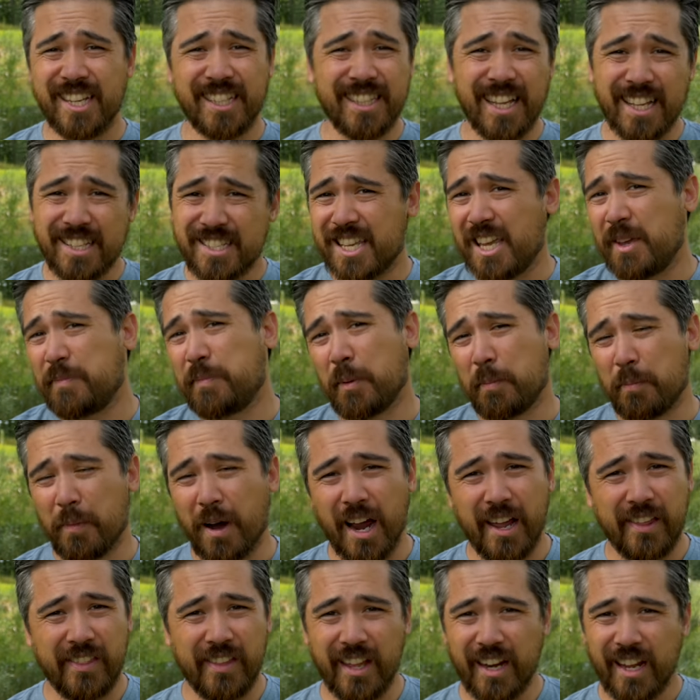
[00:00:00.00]
And let's keep in
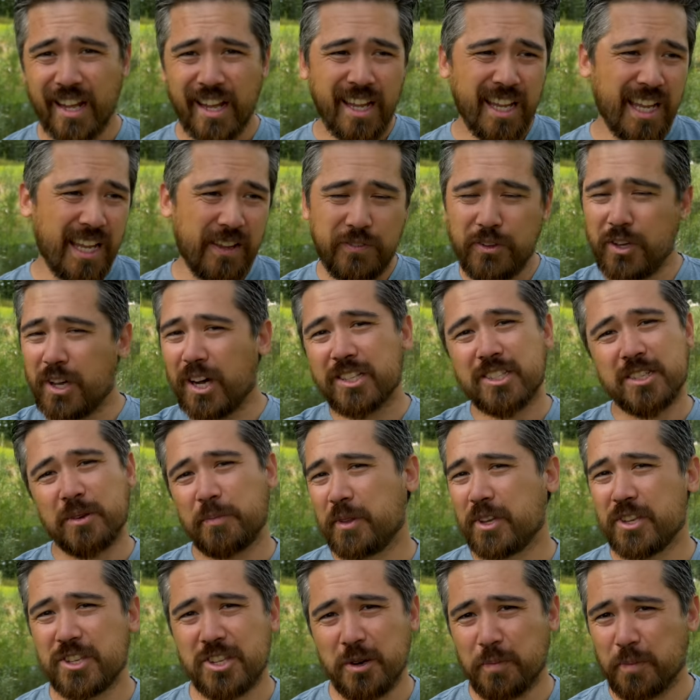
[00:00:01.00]
mind that if you got
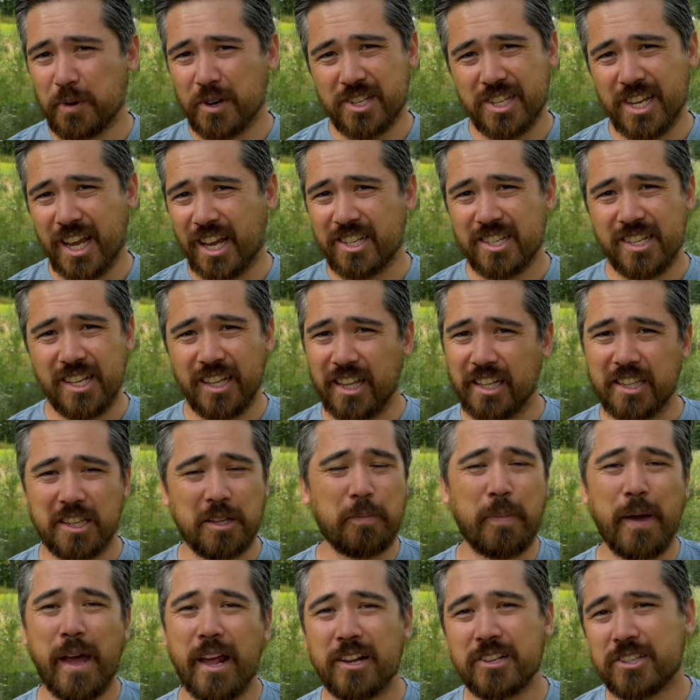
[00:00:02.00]
something super sexy like
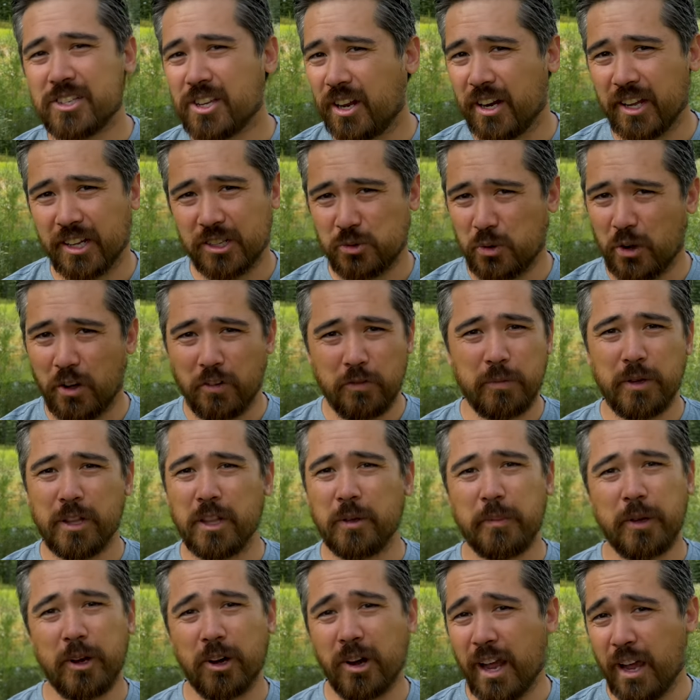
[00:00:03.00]
the Panasonic
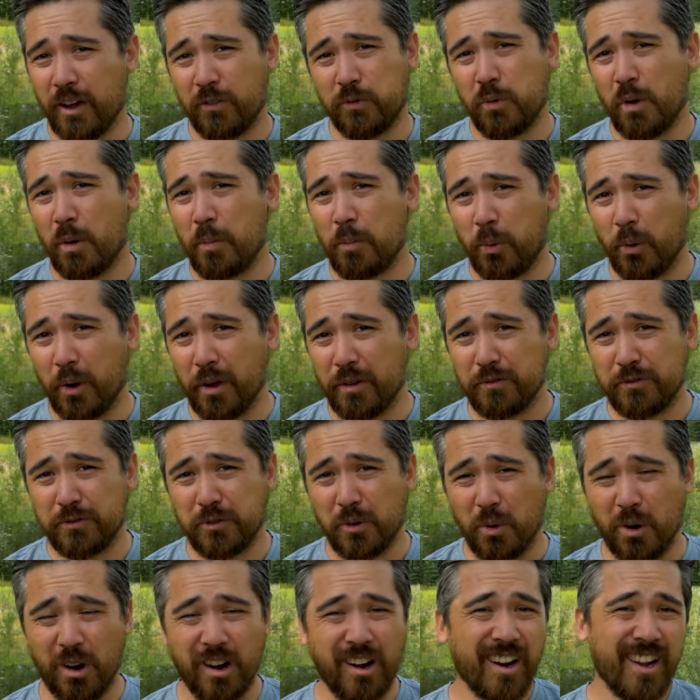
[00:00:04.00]
12mm
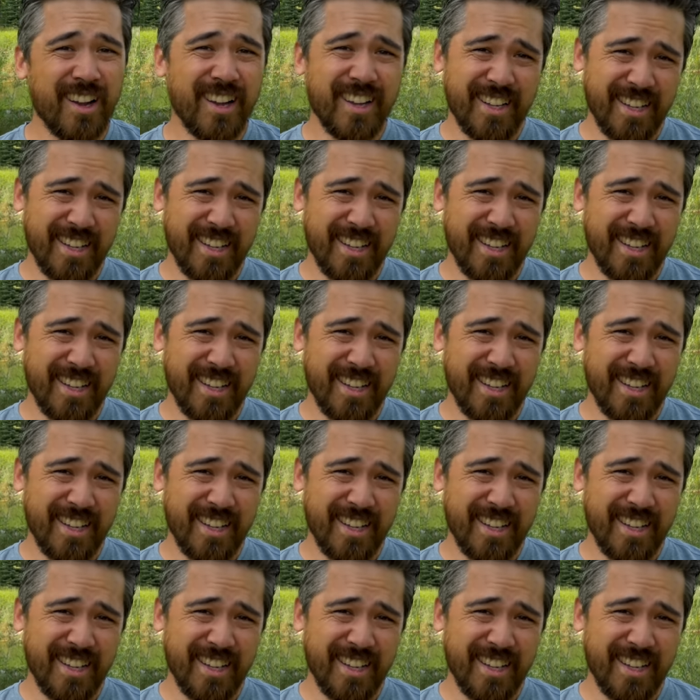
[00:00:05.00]
f1.4,